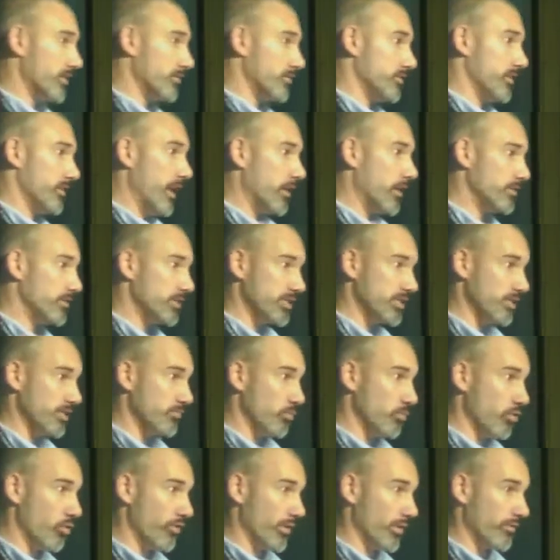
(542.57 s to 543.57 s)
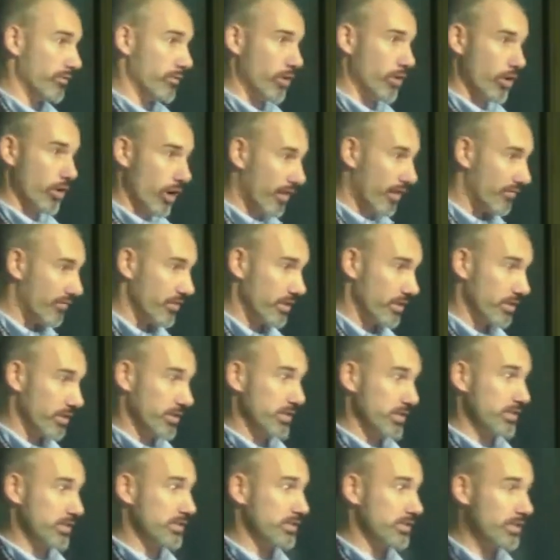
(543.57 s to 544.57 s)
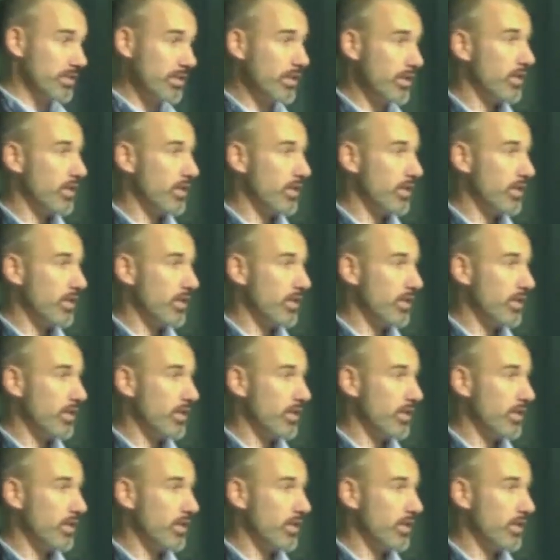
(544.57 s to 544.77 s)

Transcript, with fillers: Your house isn't moving very often, at least.